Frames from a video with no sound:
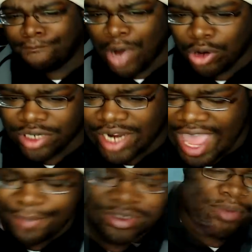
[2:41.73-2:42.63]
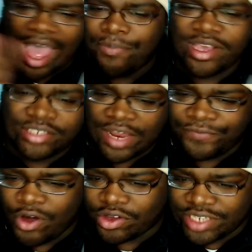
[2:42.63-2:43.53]
bold claims. But that being said,
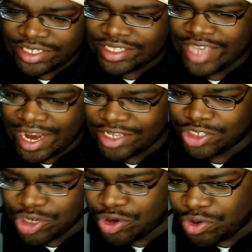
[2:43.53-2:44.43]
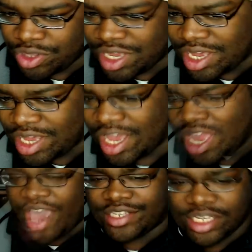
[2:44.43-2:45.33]
folks, let's get into the
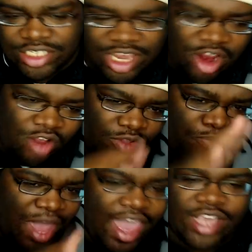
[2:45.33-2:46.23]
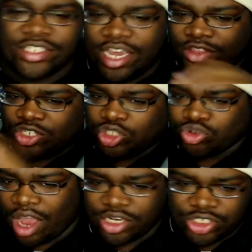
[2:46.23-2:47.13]
basics here, the pacing and the
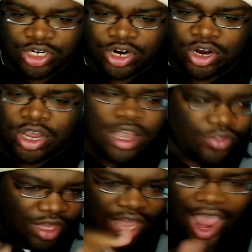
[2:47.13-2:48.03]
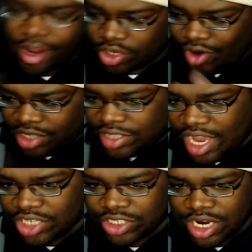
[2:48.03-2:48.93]
structure, the
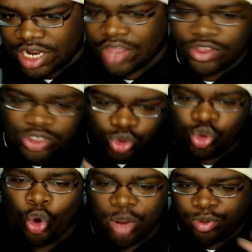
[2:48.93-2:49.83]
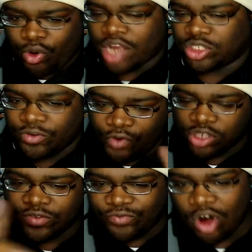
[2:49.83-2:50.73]
characterization and the story progression. So
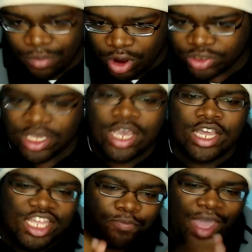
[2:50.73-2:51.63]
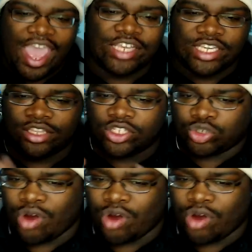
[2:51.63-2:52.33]
first and foremost, the pacing and the